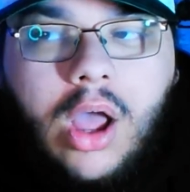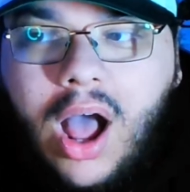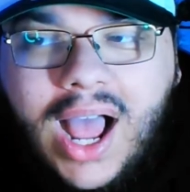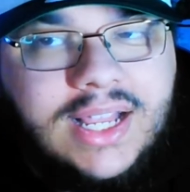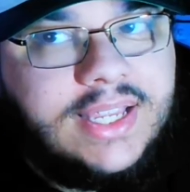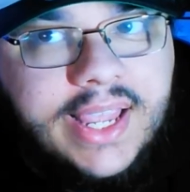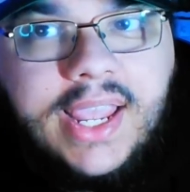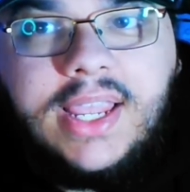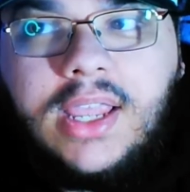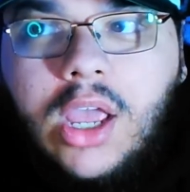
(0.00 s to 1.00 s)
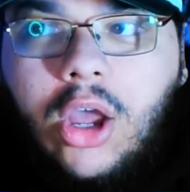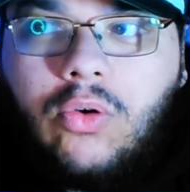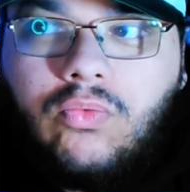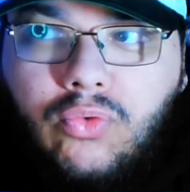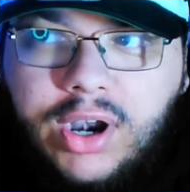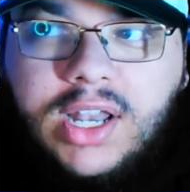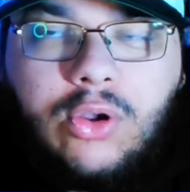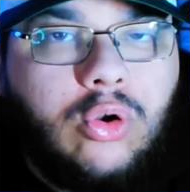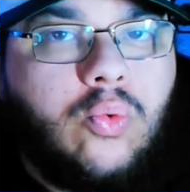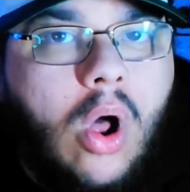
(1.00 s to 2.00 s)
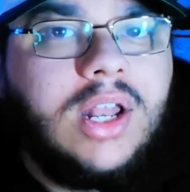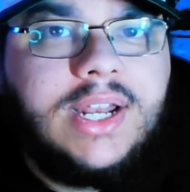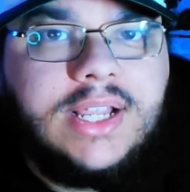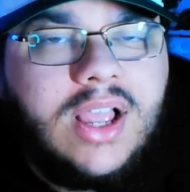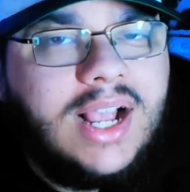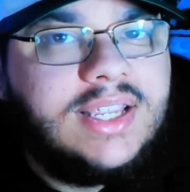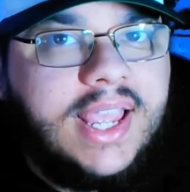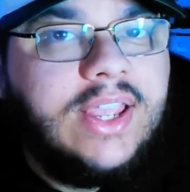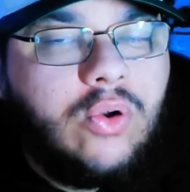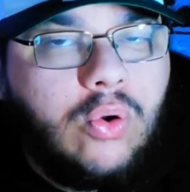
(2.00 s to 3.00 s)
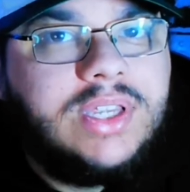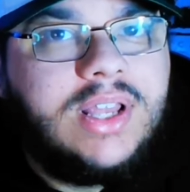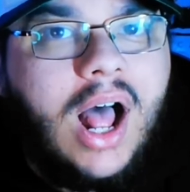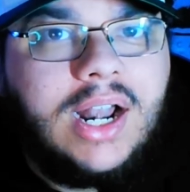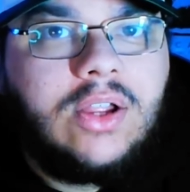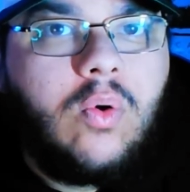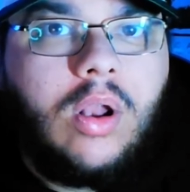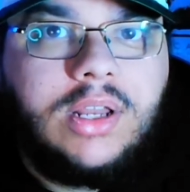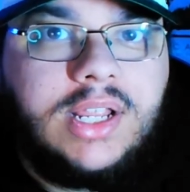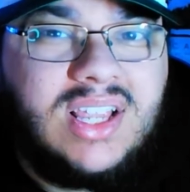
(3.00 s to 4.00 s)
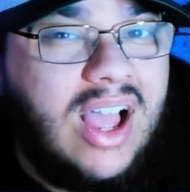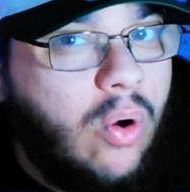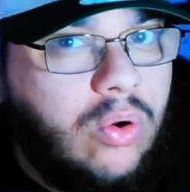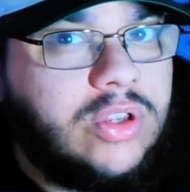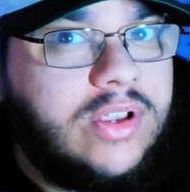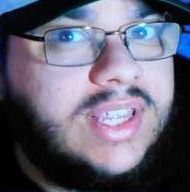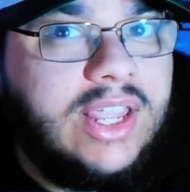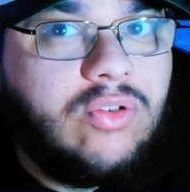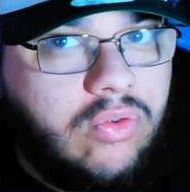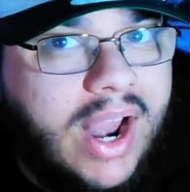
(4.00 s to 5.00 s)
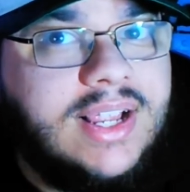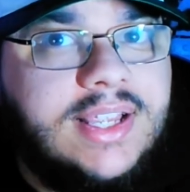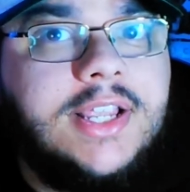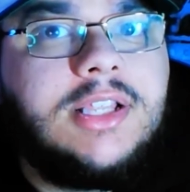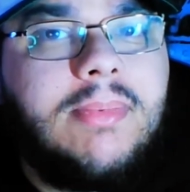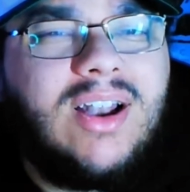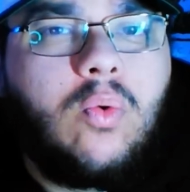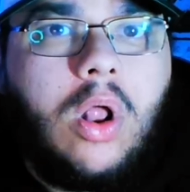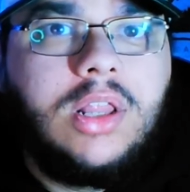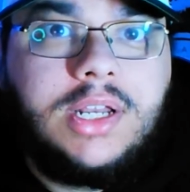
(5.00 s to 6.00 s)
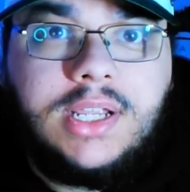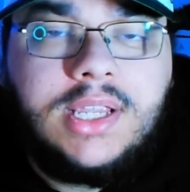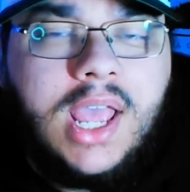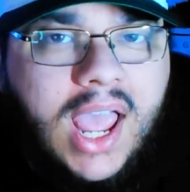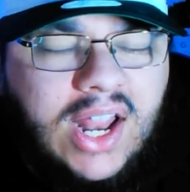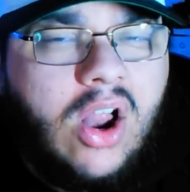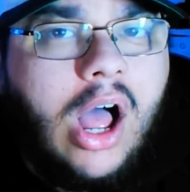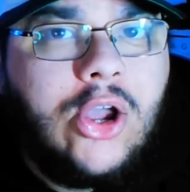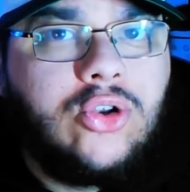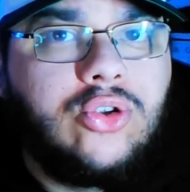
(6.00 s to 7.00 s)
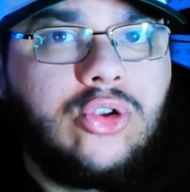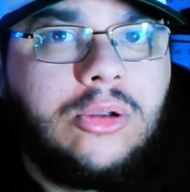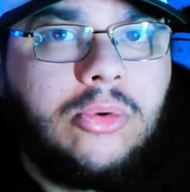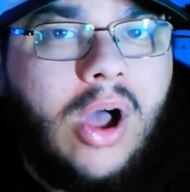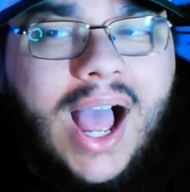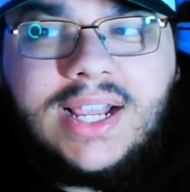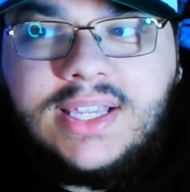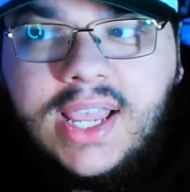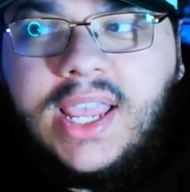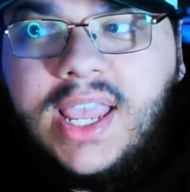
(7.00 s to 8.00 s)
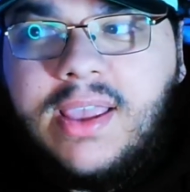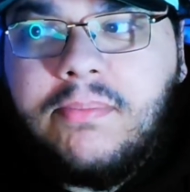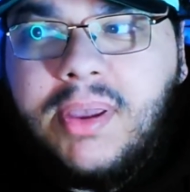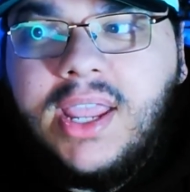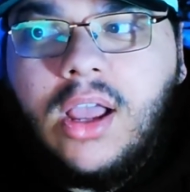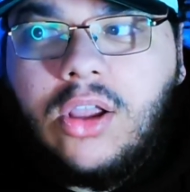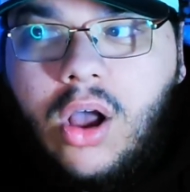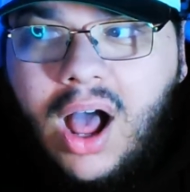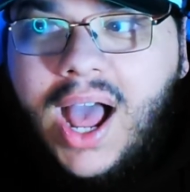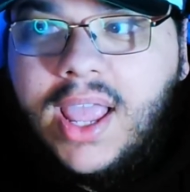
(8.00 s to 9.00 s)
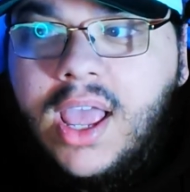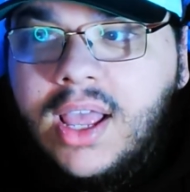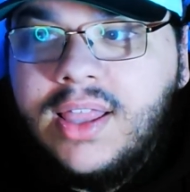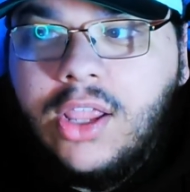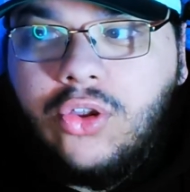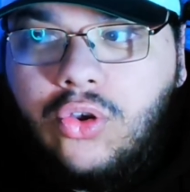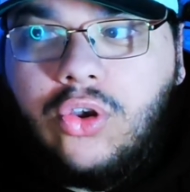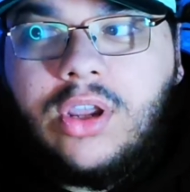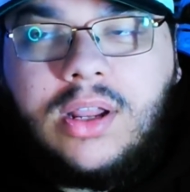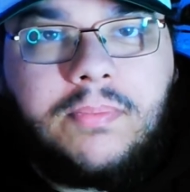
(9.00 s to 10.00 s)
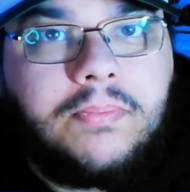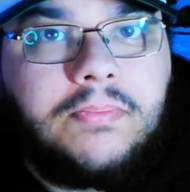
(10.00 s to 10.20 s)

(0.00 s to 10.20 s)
I see really good qualities. I see good starting qualities. I also see great sixth man qualities in Ayo I see him being a guy that you could